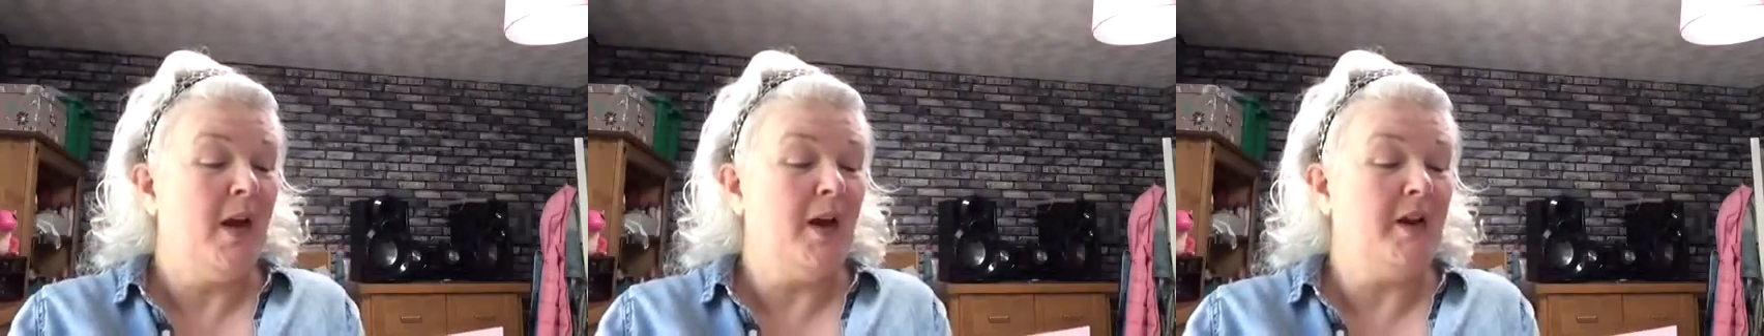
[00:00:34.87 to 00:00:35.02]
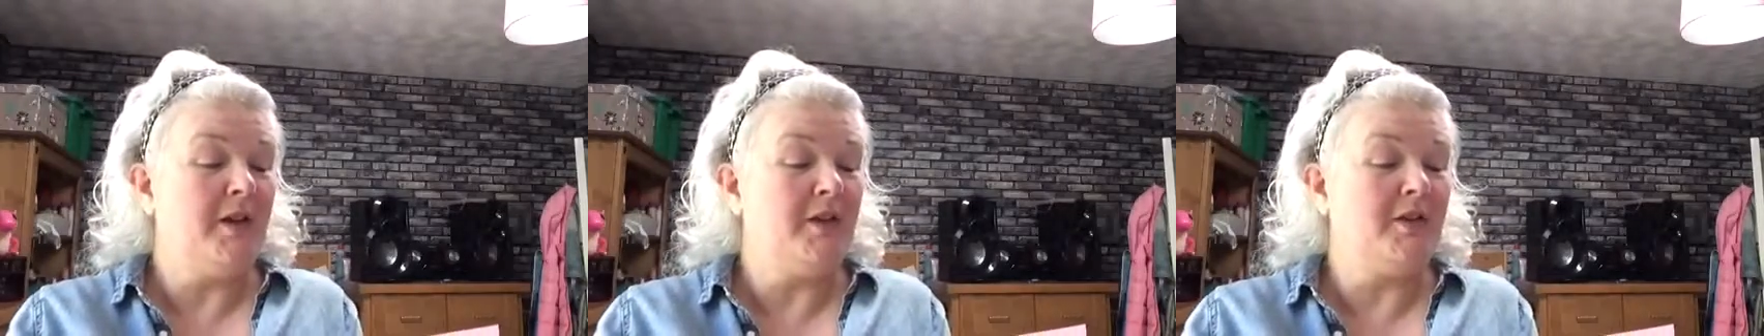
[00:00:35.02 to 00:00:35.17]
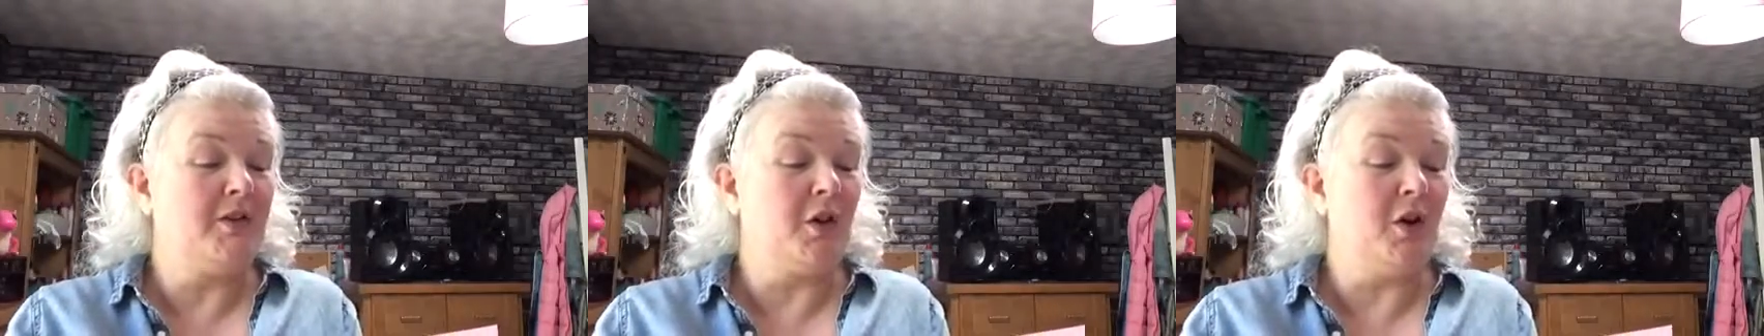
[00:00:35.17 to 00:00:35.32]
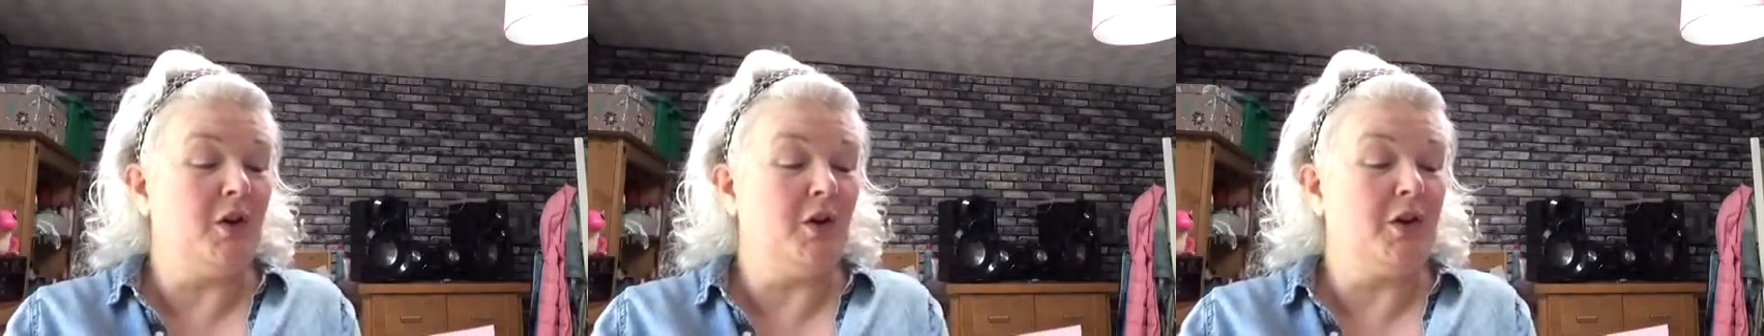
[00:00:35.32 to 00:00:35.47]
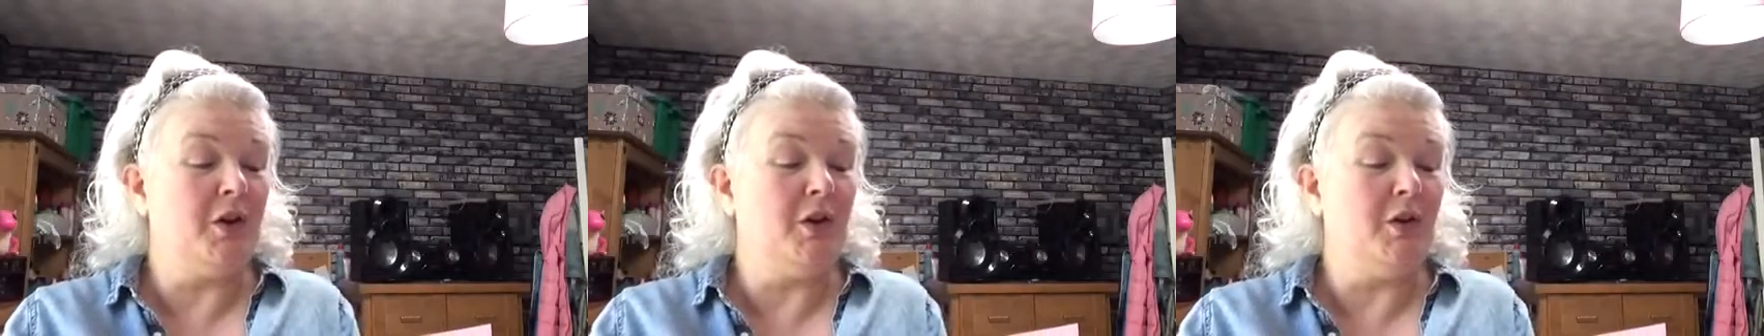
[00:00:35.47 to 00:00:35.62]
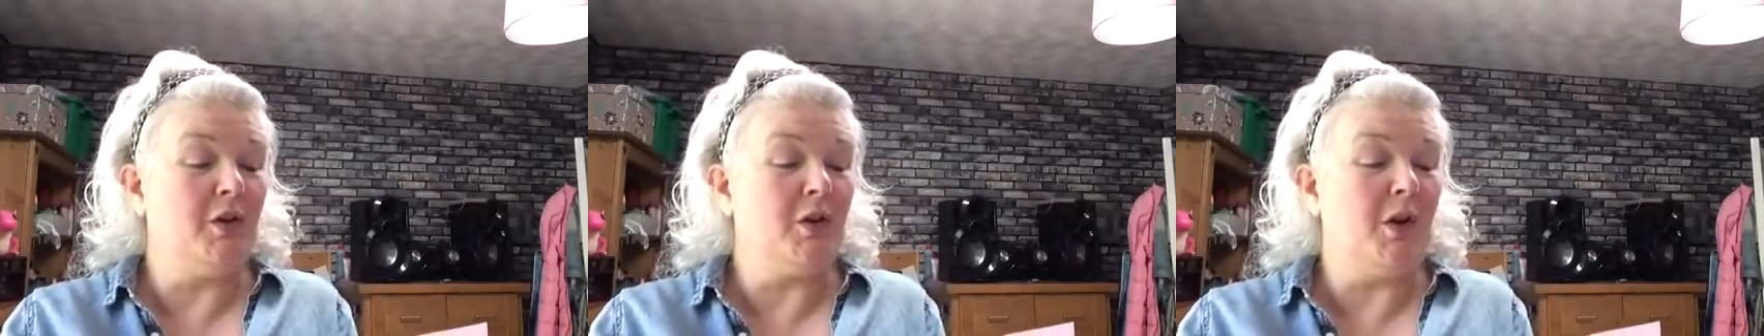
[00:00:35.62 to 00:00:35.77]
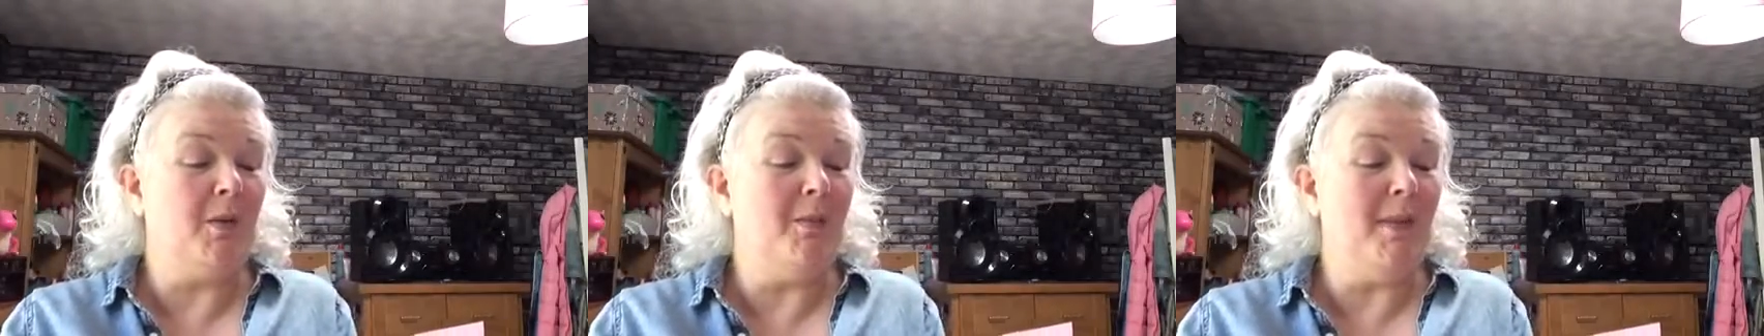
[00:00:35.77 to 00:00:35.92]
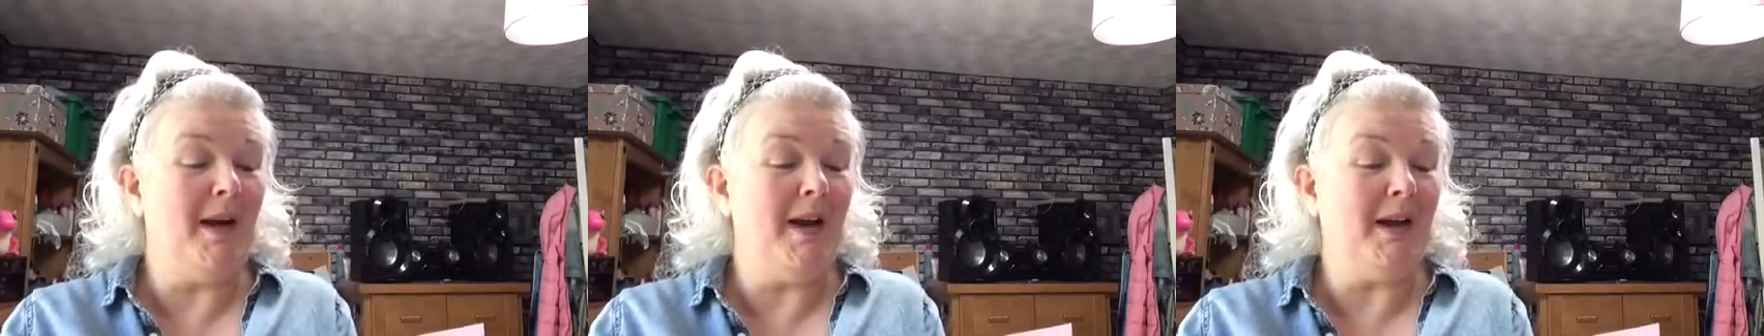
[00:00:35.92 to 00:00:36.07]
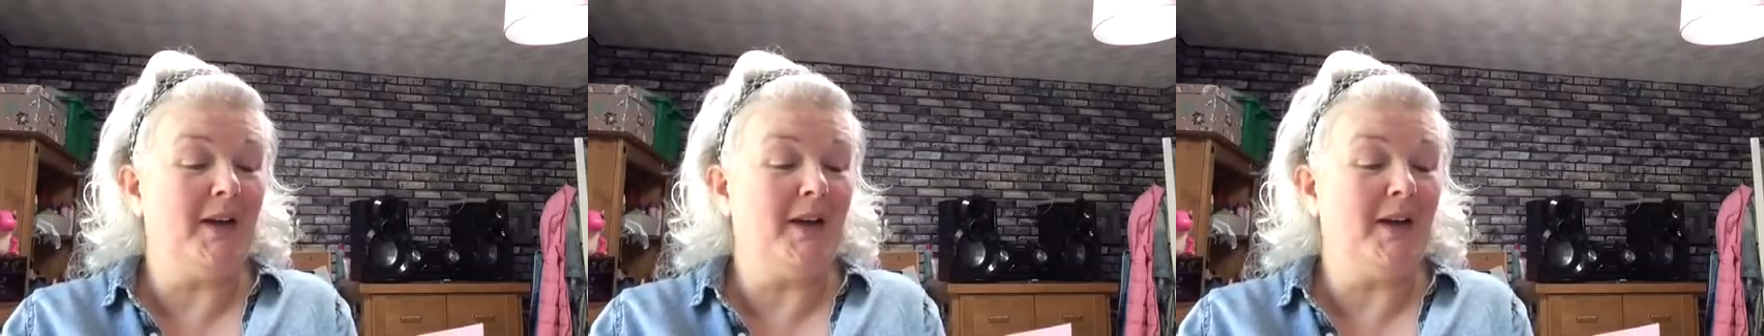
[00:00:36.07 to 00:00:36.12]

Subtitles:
And it's got cucumber